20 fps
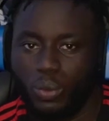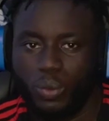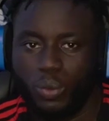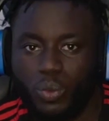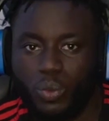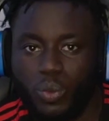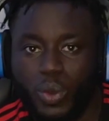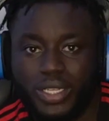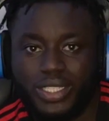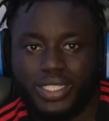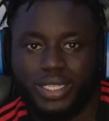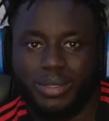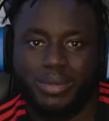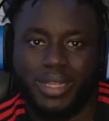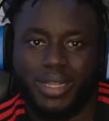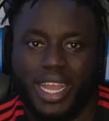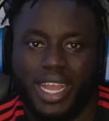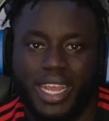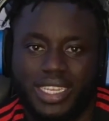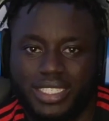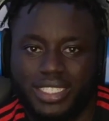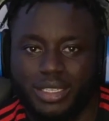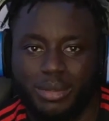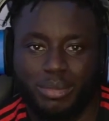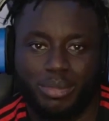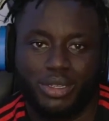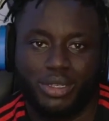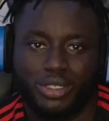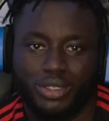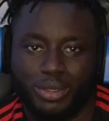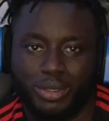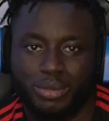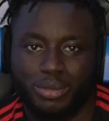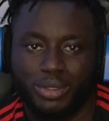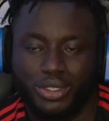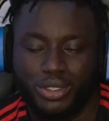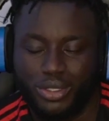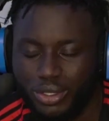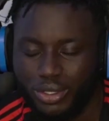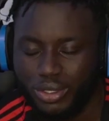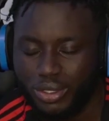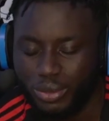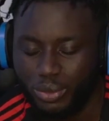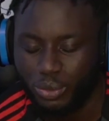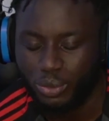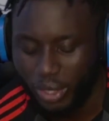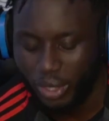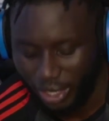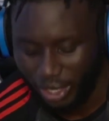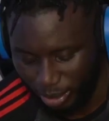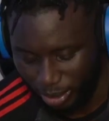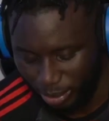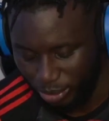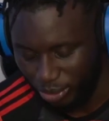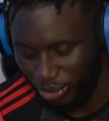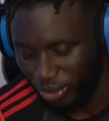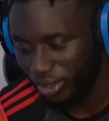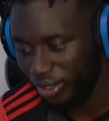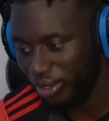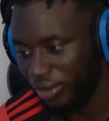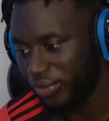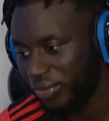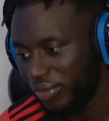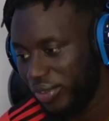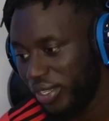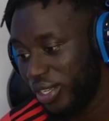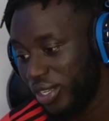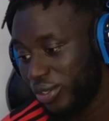What's up, guys? Your boy Drogbajr Jr. and welcome to another video.